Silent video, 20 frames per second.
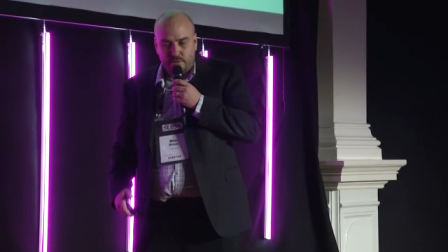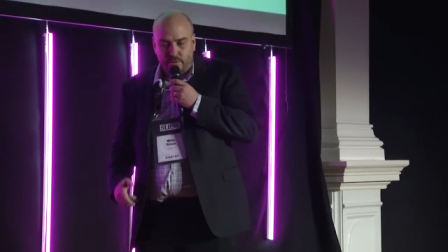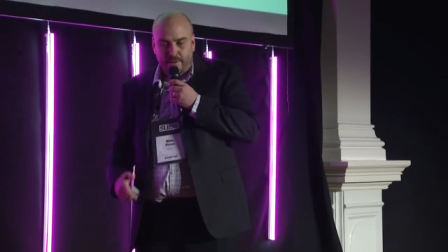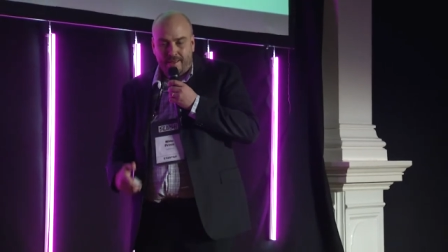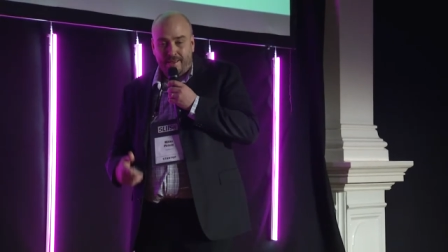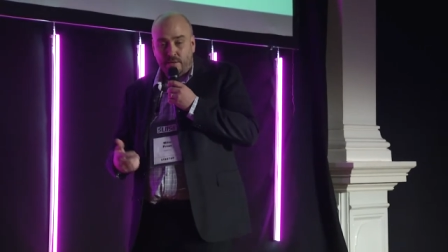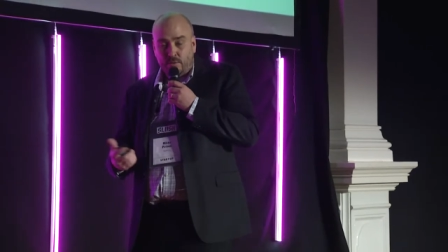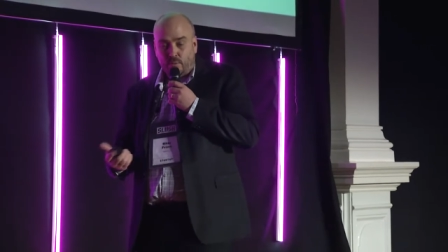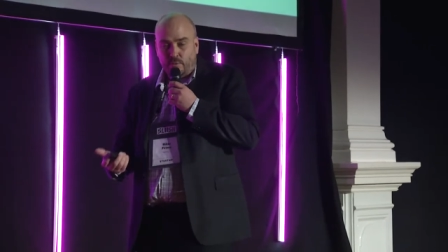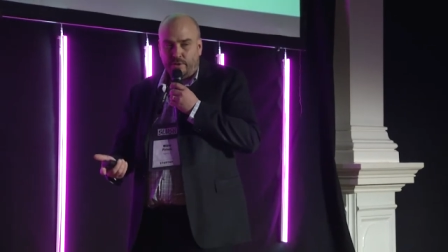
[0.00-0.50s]

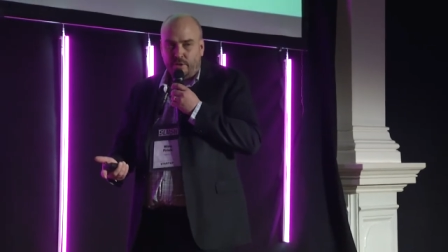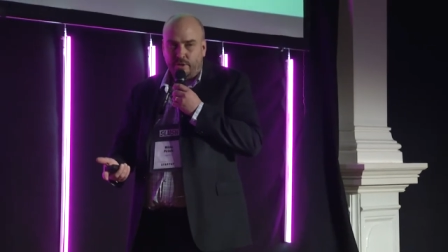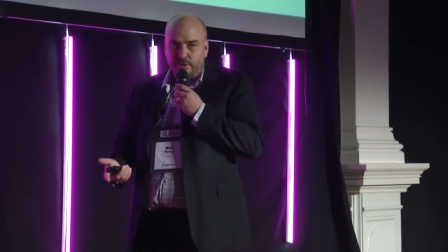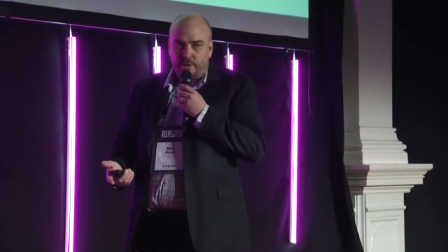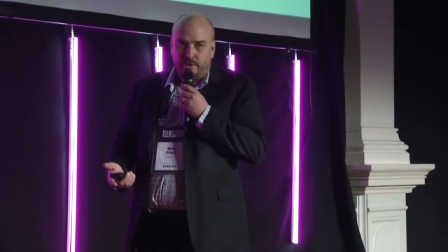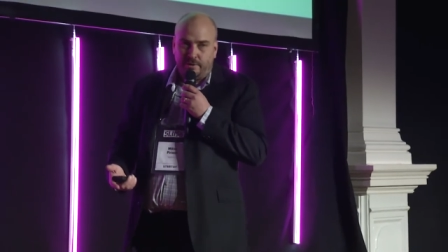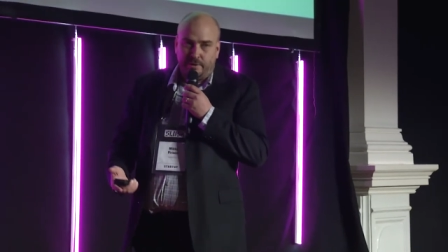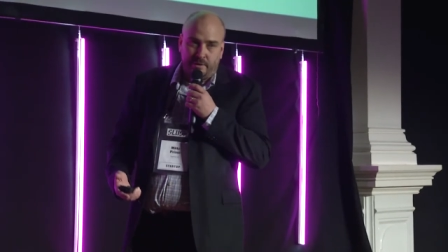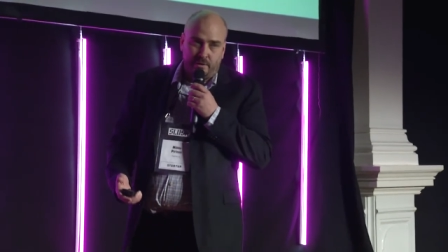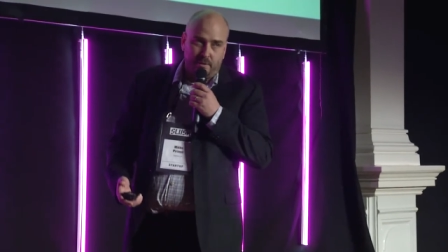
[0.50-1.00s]
and with the
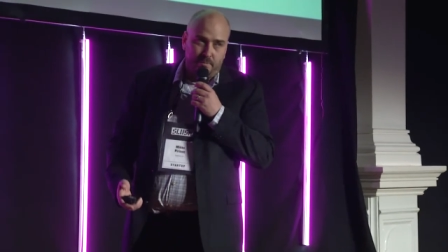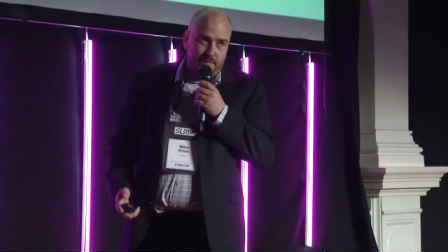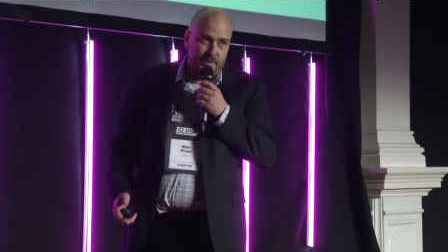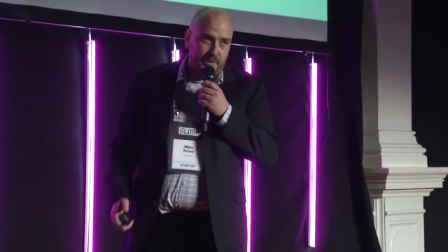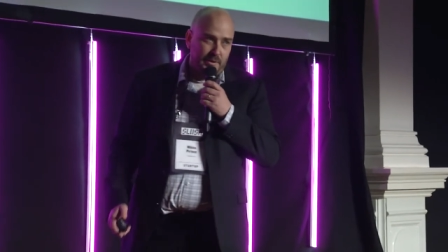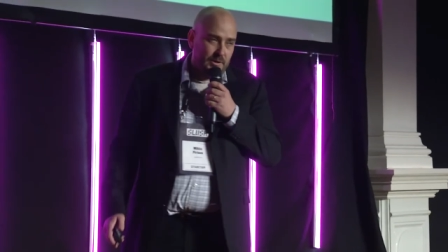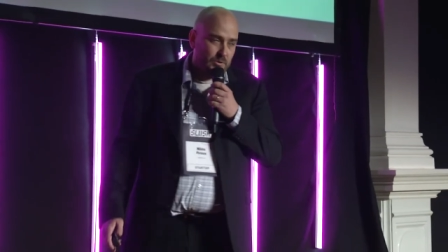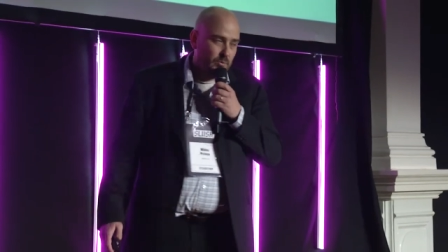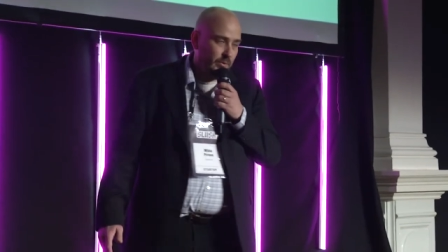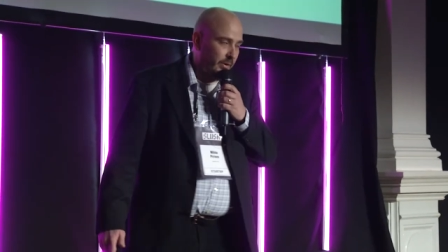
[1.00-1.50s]
target
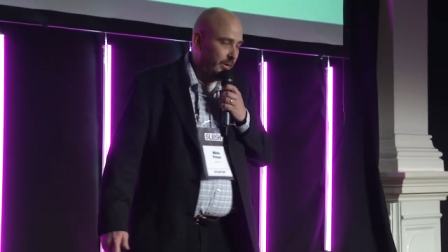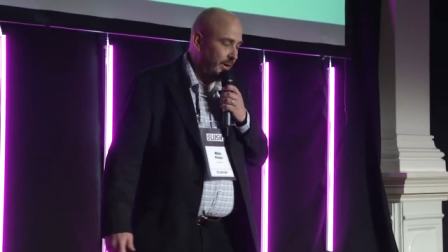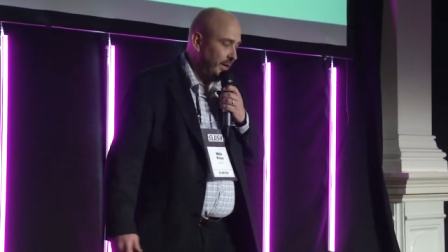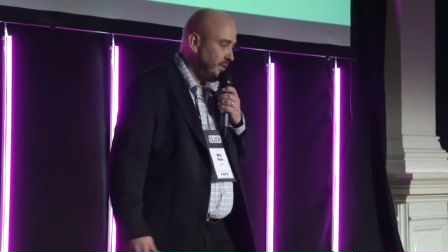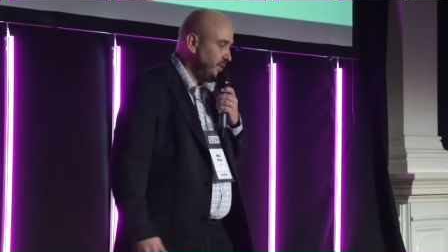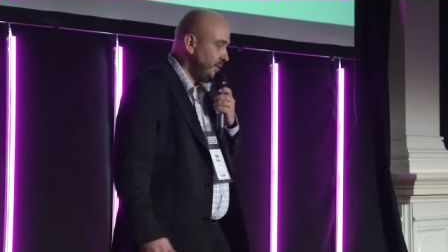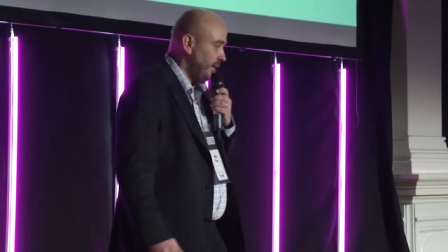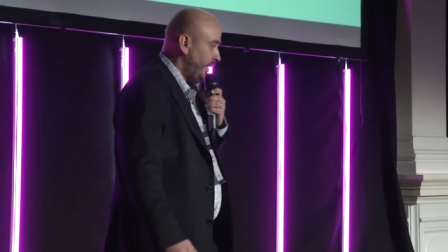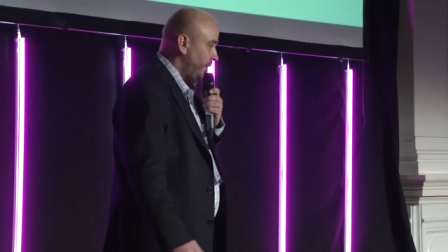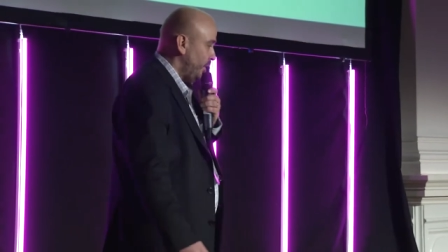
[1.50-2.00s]
companies where I
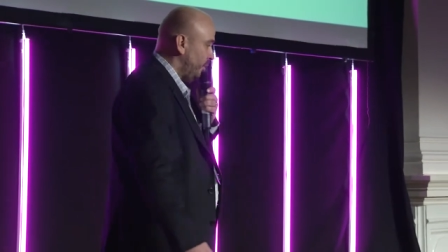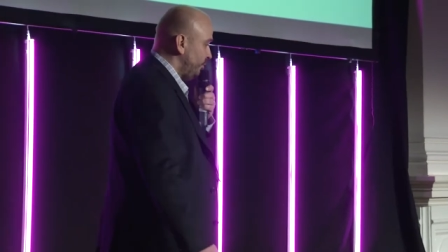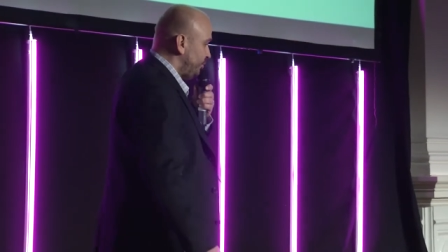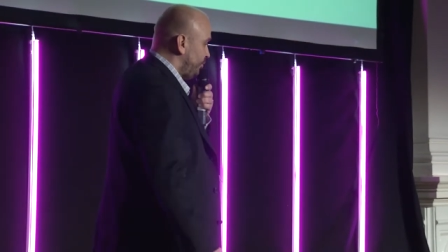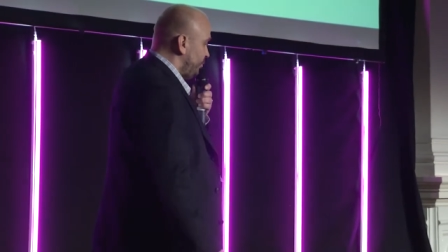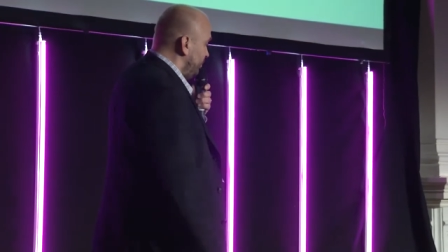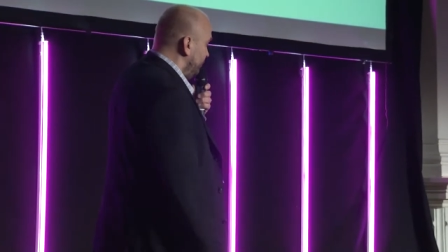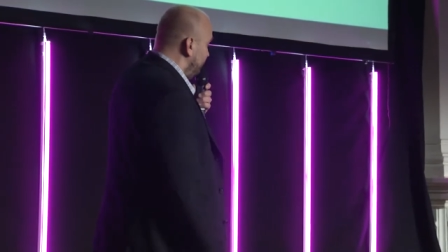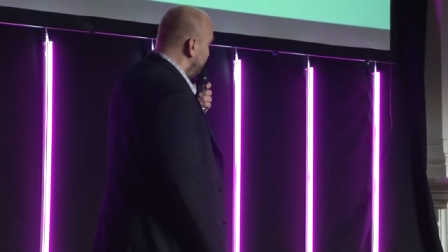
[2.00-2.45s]
say no to.